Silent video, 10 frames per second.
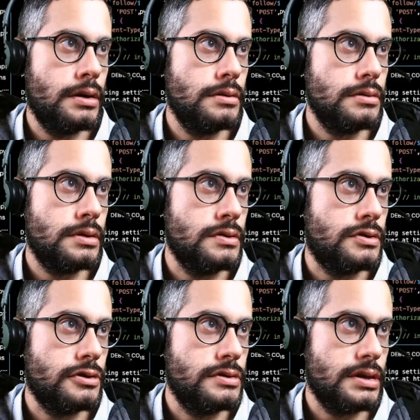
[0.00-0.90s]

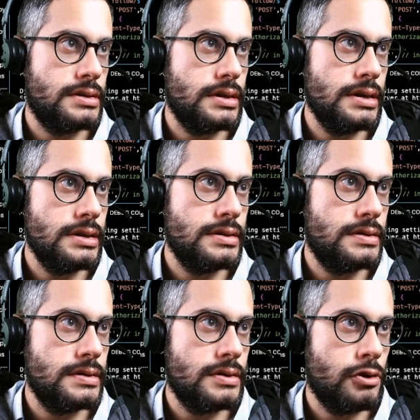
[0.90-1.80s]
concerns us is
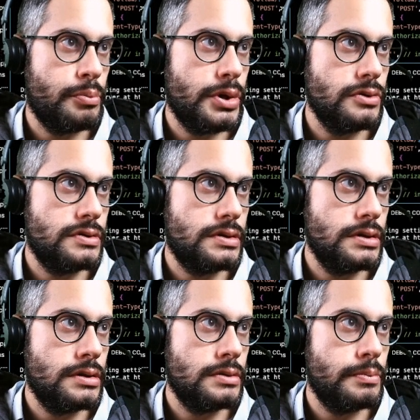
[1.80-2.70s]
this whole post
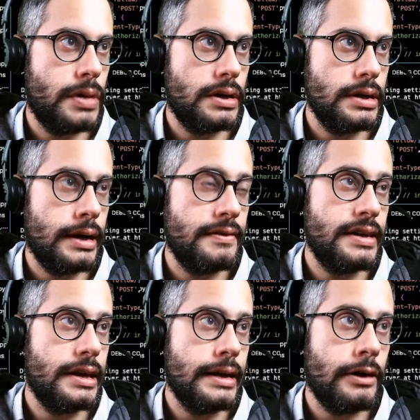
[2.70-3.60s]
here, body. I
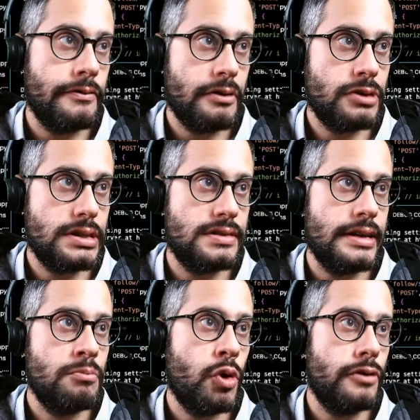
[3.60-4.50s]
think now if I want to send
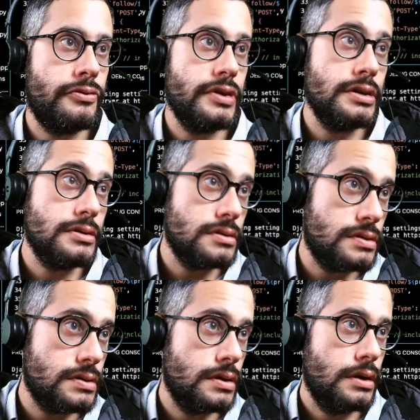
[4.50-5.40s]
more fields,
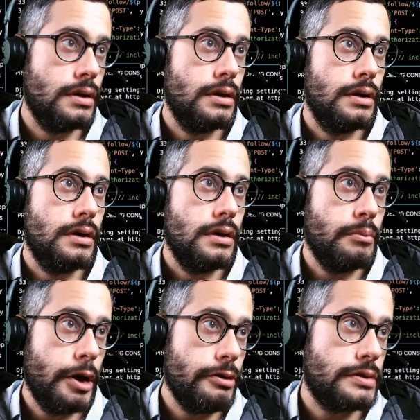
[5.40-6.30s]

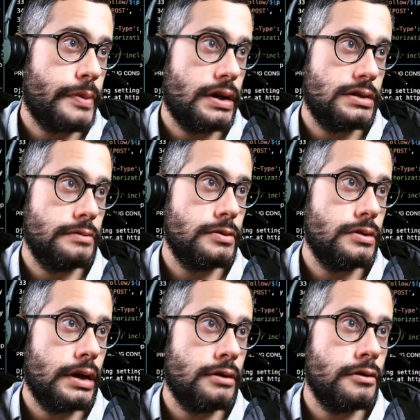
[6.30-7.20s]
maybe it's possible. I
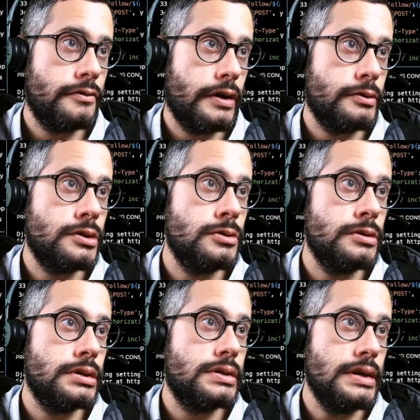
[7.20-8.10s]
don't know if I would do
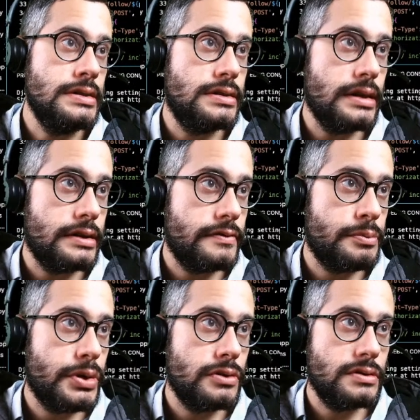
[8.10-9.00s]
it inside of the
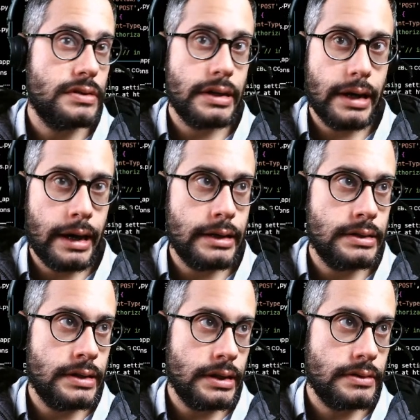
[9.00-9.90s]
post, like add a
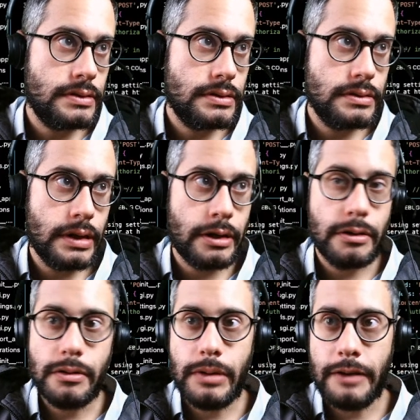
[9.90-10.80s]
dict, like
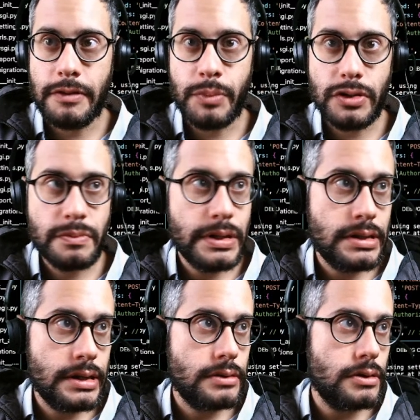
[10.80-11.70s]
have the post be a
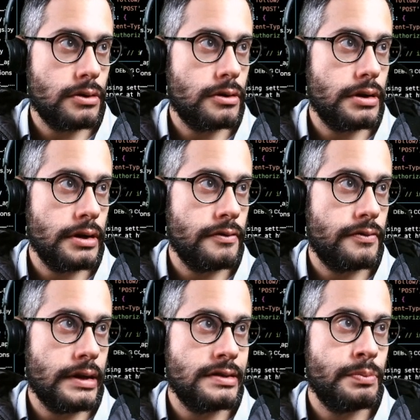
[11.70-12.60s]
dict, or if
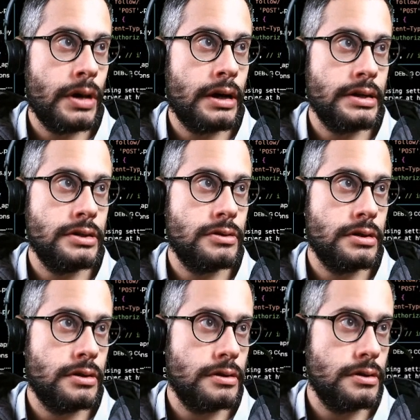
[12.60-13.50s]
this body, you can,
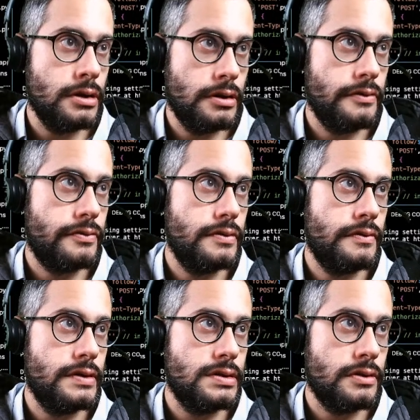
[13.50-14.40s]
if
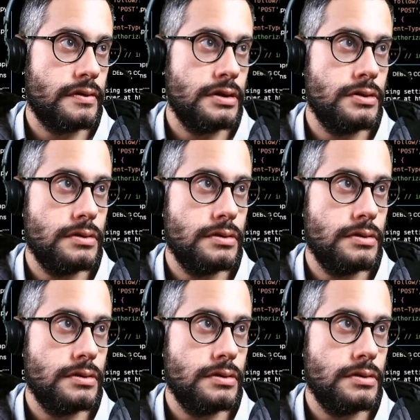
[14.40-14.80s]
this whole thing,